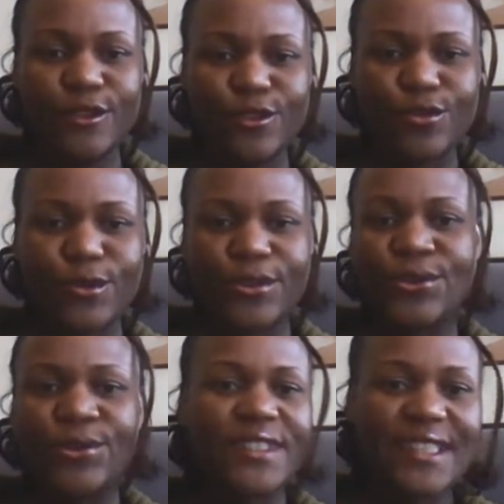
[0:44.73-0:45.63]
to
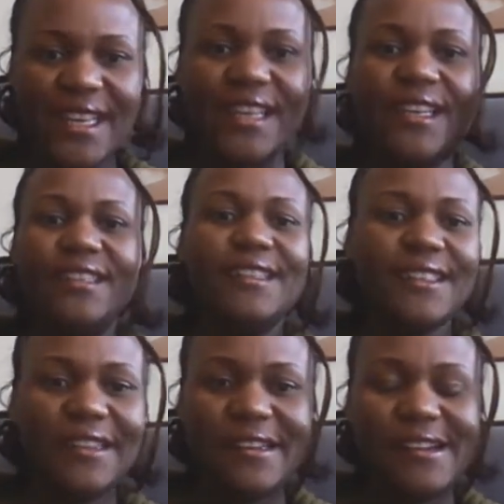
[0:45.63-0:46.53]
understand
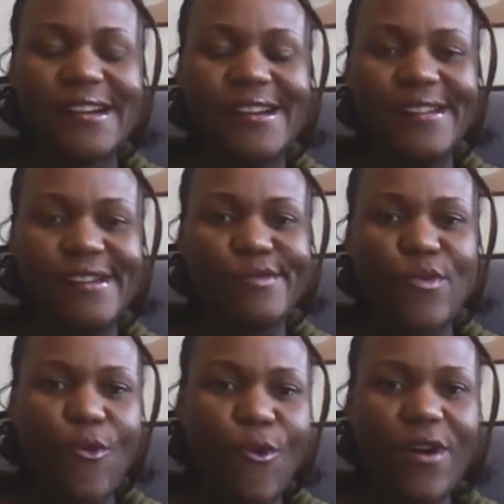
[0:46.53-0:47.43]

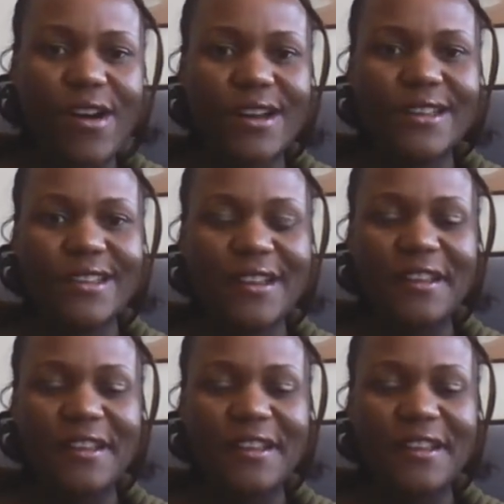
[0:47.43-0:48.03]
one,